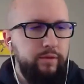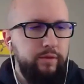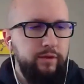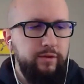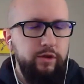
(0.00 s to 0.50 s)

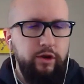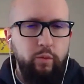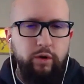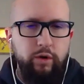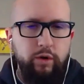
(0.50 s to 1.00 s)
Just you can
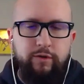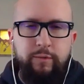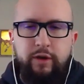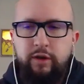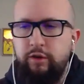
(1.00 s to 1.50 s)
work on
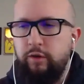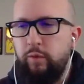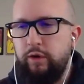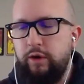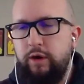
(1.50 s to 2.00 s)
speed, you can
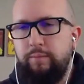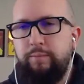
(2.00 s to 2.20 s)
work on